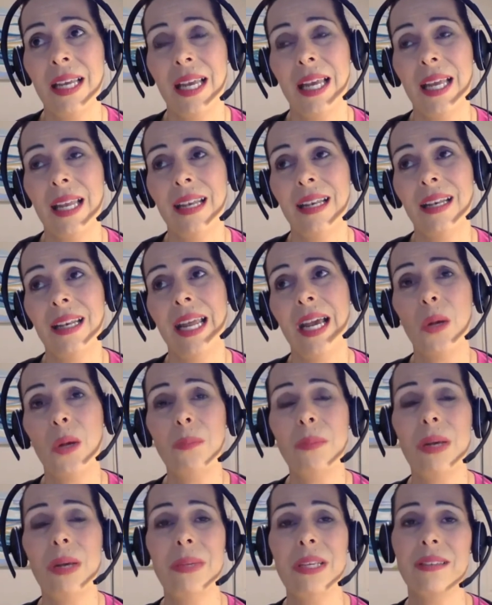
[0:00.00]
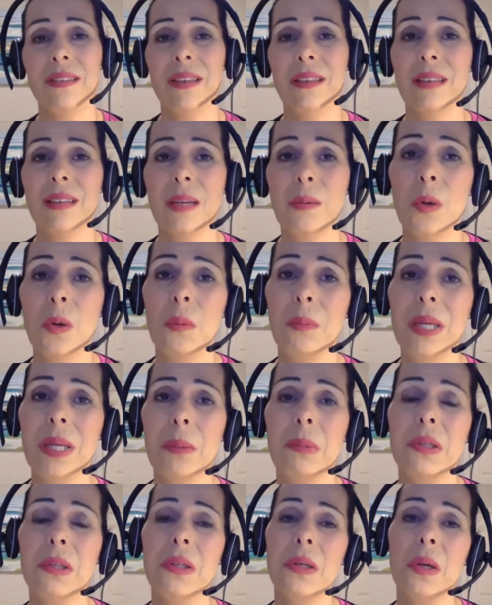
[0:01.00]
And now mommy says I won't be
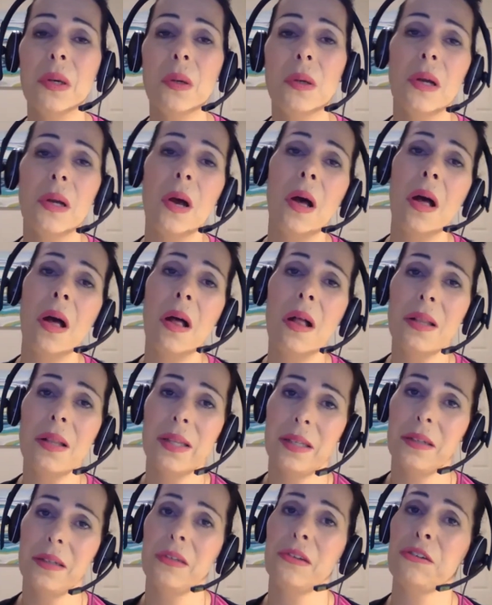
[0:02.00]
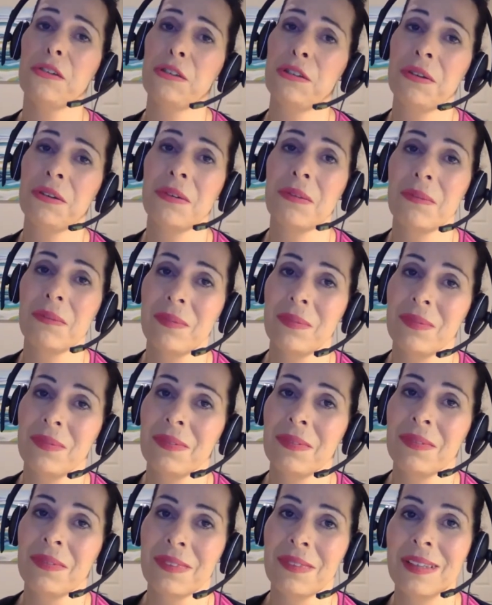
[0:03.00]
able to go to college.
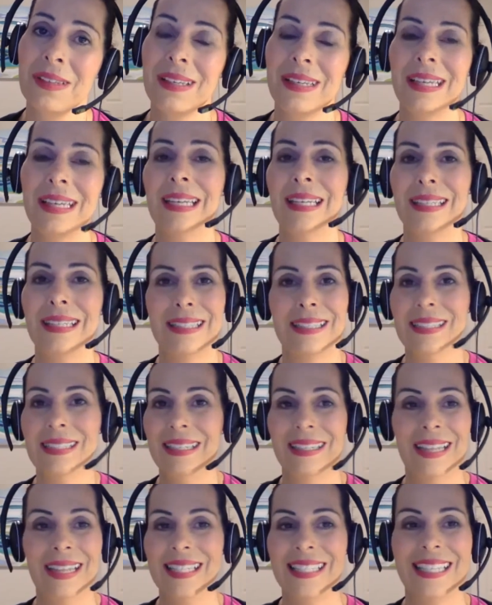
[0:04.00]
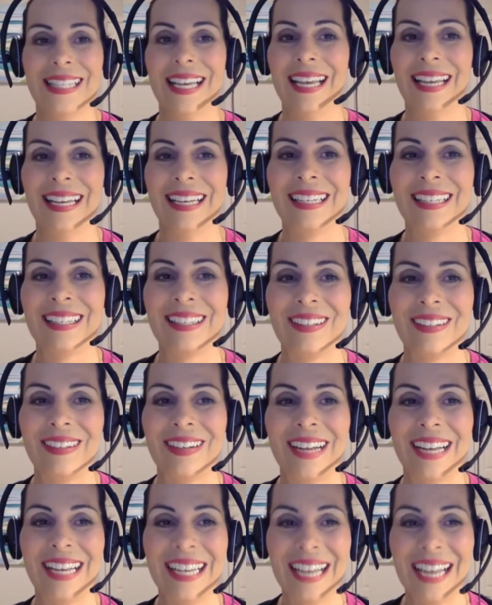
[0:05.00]
And that's it.
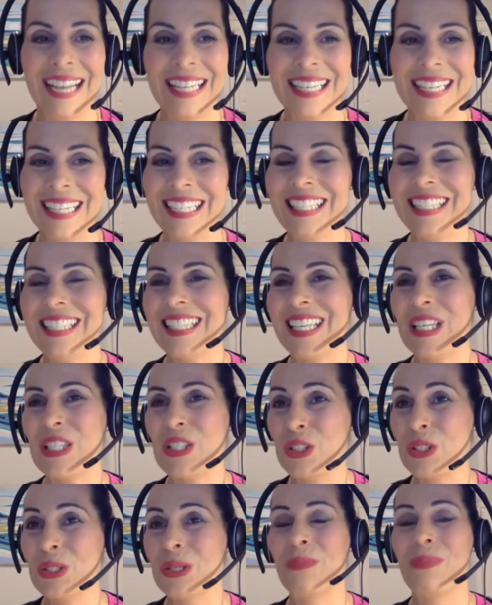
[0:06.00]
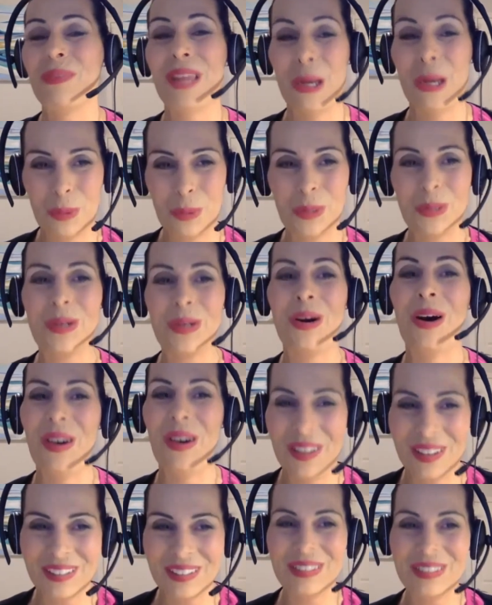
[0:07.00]
Right. And he says they will
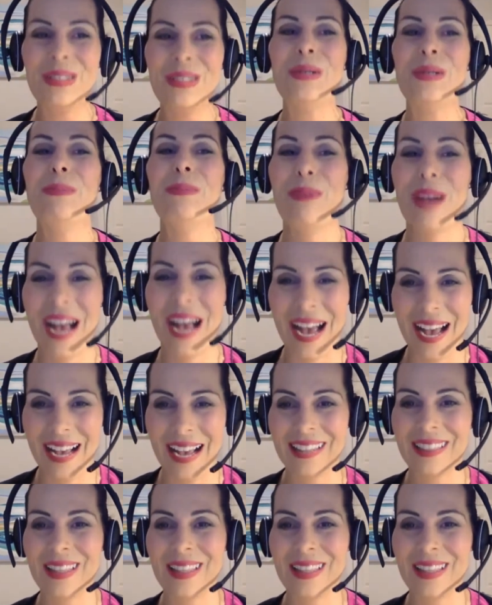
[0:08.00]
call you back.